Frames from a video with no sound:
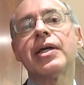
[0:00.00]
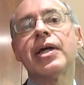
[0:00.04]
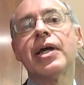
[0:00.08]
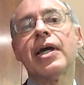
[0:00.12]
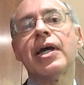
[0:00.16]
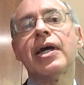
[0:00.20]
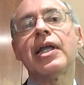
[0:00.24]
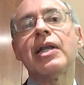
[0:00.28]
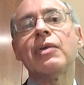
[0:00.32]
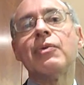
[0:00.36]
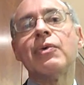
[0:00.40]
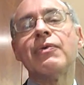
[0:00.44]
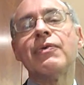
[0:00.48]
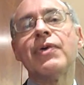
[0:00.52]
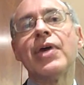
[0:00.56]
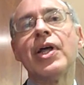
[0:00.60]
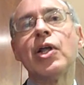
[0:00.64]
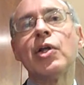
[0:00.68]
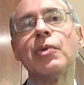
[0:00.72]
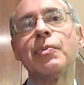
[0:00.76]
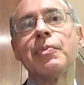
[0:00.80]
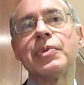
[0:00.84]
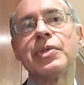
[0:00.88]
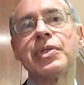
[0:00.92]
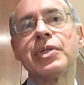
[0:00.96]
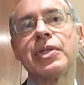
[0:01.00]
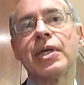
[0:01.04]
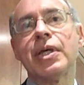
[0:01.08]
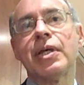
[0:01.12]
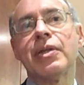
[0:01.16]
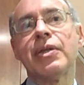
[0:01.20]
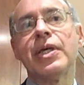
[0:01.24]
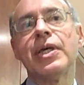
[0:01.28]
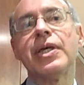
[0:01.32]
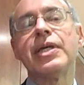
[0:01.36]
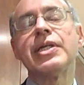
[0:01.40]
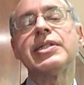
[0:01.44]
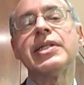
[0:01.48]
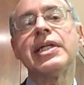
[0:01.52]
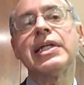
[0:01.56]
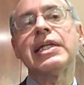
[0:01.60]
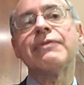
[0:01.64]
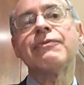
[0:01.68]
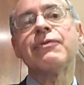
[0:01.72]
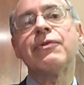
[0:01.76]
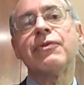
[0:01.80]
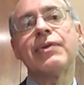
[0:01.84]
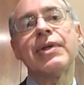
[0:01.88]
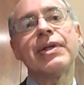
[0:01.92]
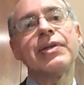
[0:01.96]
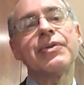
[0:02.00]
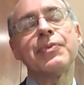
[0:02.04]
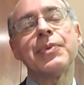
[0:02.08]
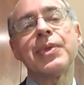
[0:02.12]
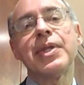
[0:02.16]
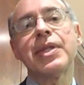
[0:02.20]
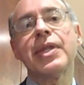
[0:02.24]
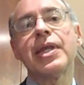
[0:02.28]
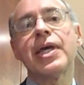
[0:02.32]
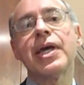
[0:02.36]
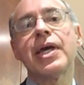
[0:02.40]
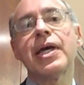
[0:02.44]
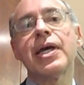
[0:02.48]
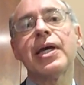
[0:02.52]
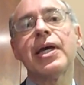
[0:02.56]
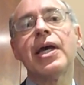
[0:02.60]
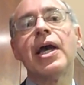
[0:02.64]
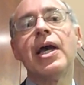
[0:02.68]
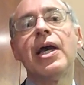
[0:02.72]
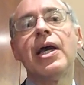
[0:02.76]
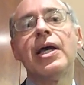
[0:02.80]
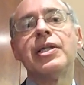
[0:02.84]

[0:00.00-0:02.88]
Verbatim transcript: and we've helped the Centre for Philanthropy there